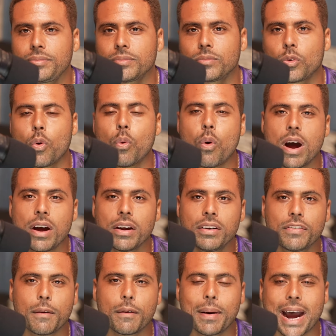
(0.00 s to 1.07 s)
One
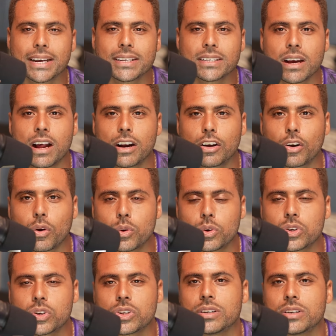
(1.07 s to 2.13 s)
for Pascal
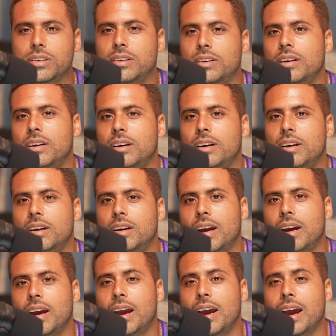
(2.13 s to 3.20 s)
Gross.
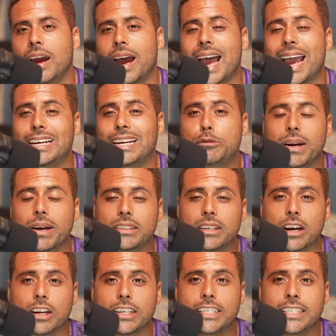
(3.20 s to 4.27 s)
I expect a
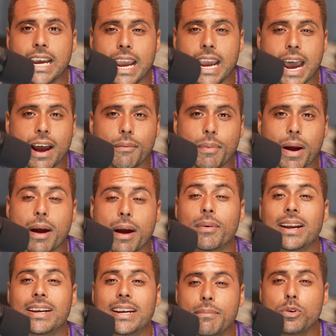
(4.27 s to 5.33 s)

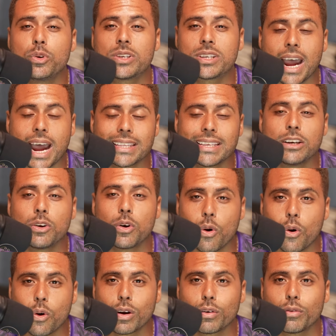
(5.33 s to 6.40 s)
debut start in
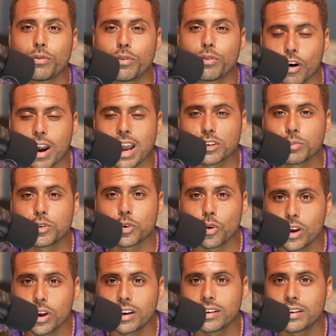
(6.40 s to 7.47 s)
goal for Rasmus
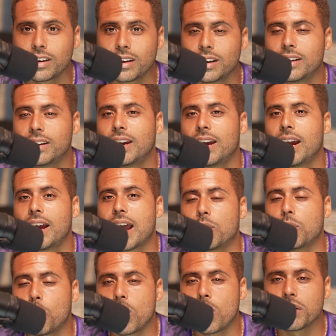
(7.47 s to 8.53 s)
Højlund and
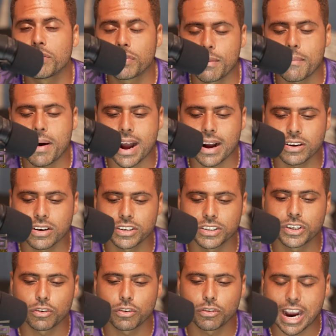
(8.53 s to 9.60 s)
one for Marcus
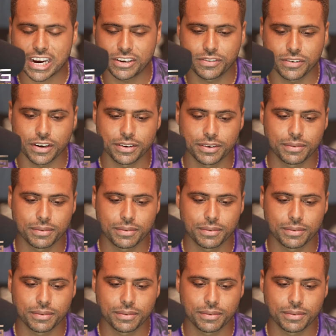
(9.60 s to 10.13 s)
Rashford.